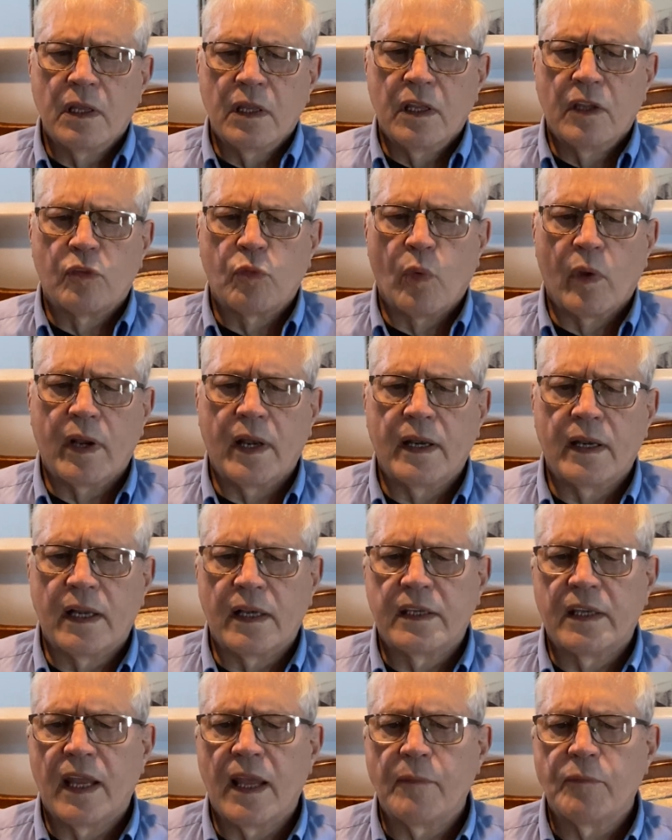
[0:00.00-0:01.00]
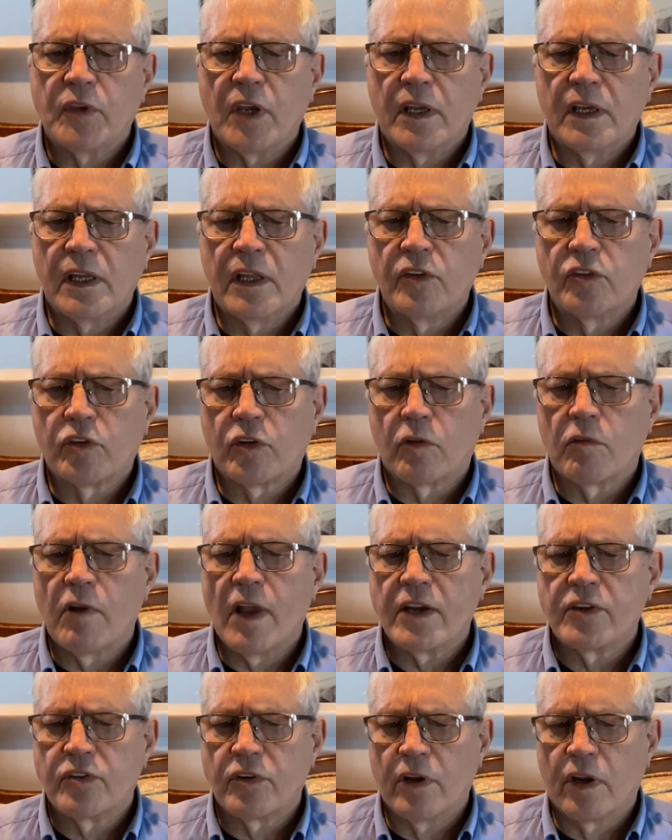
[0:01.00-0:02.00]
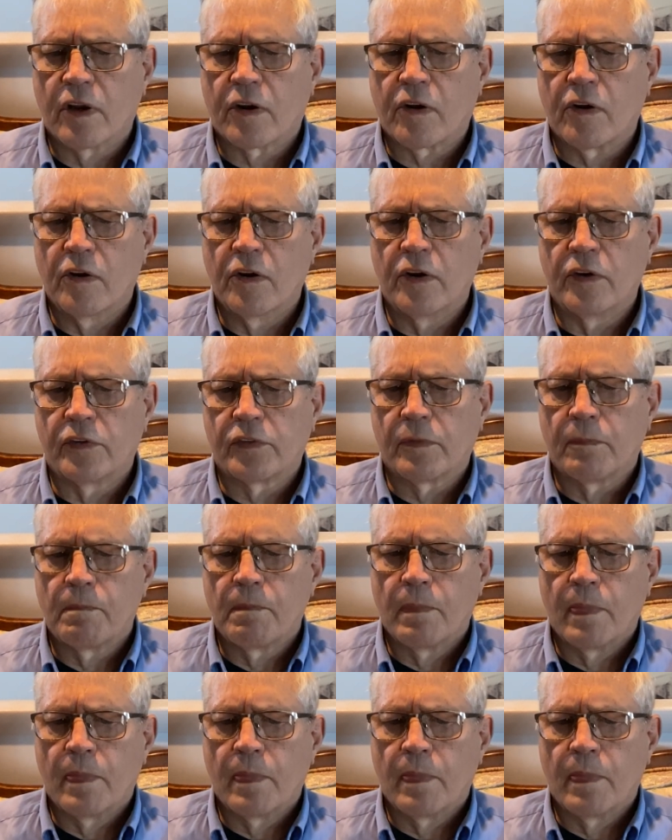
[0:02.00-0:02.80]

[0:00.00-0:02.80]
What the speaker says: is when an attempted insurrection occurs,